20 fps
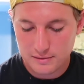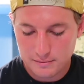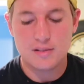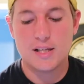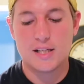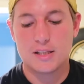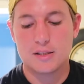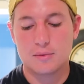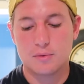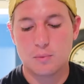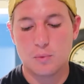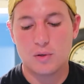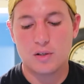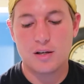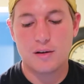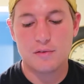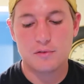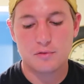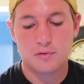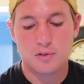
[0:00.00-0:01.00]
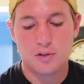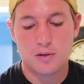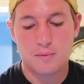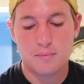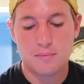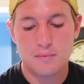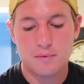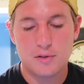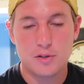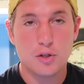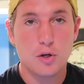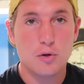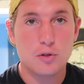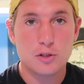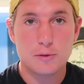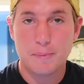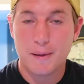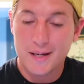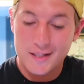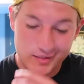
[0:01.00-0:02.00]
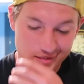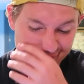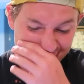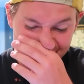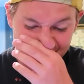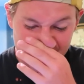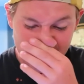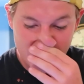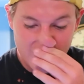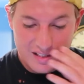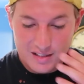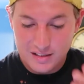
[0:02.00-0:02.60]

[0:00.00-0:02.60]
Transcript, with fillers: Next one comes from No Spaces,